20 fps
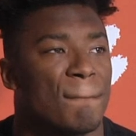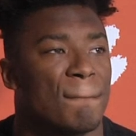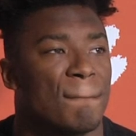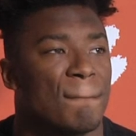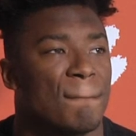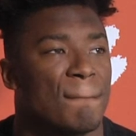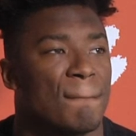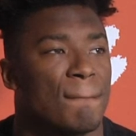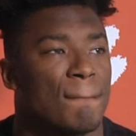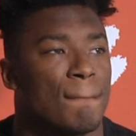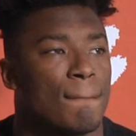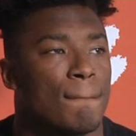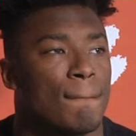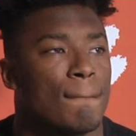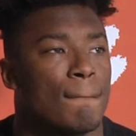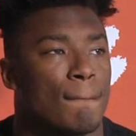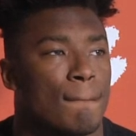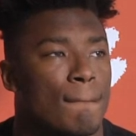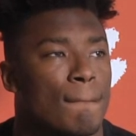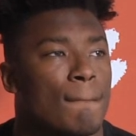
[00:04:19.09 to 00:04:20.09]

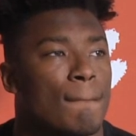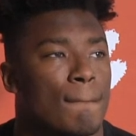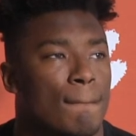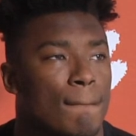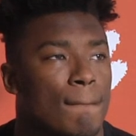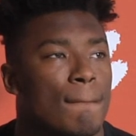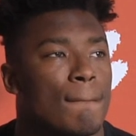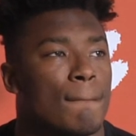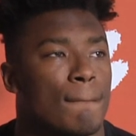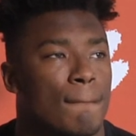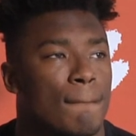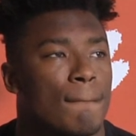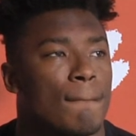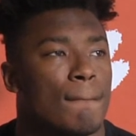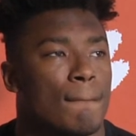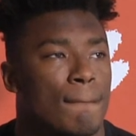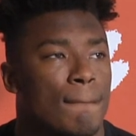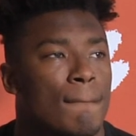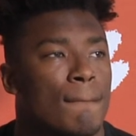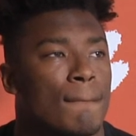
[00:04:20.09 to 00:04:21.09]
institutional knowledge built up
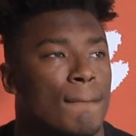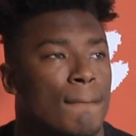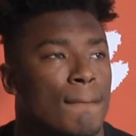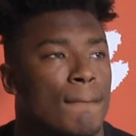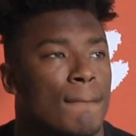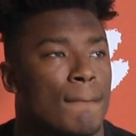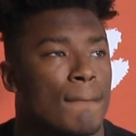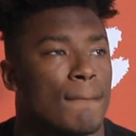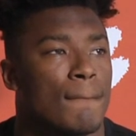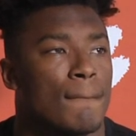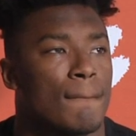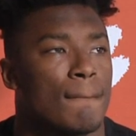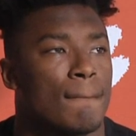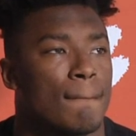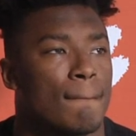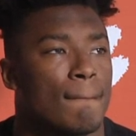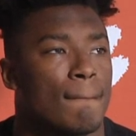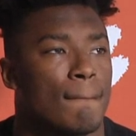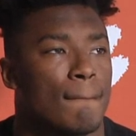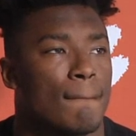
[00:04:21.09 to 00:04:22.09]
over years and years
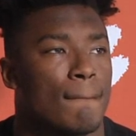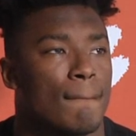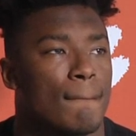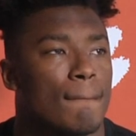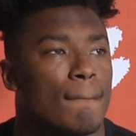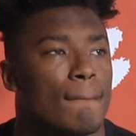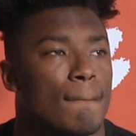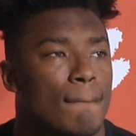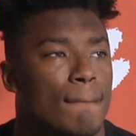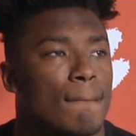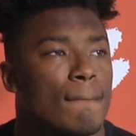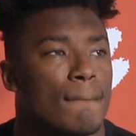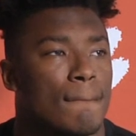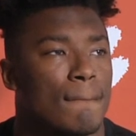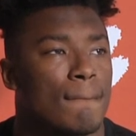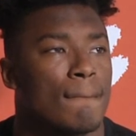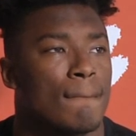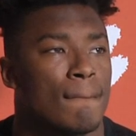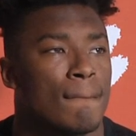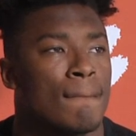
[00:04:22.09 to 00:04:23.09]
of, of knowing exactly
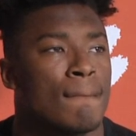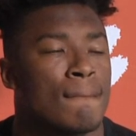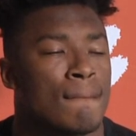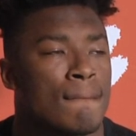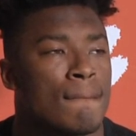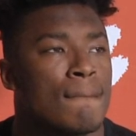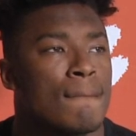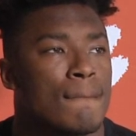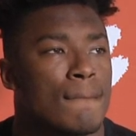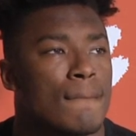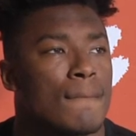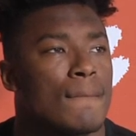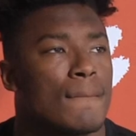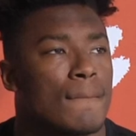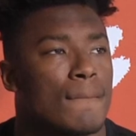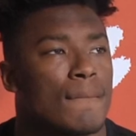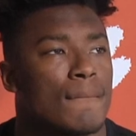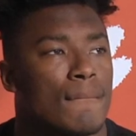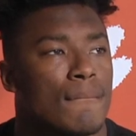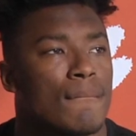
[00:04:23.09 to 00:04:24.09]
where to be and
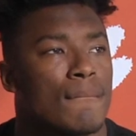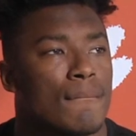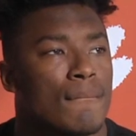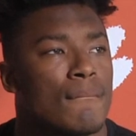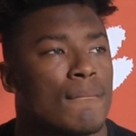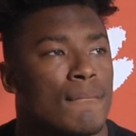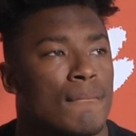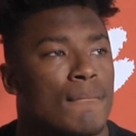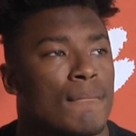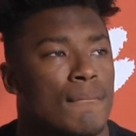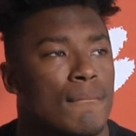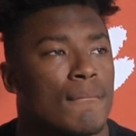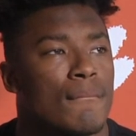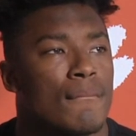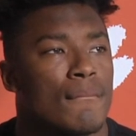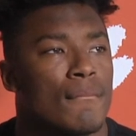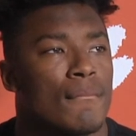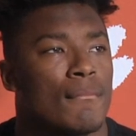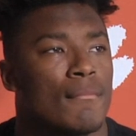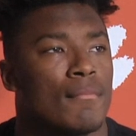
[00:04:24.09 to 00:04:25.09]
precision and things like
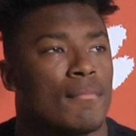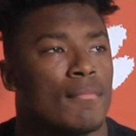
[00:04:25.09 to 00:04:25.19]
that.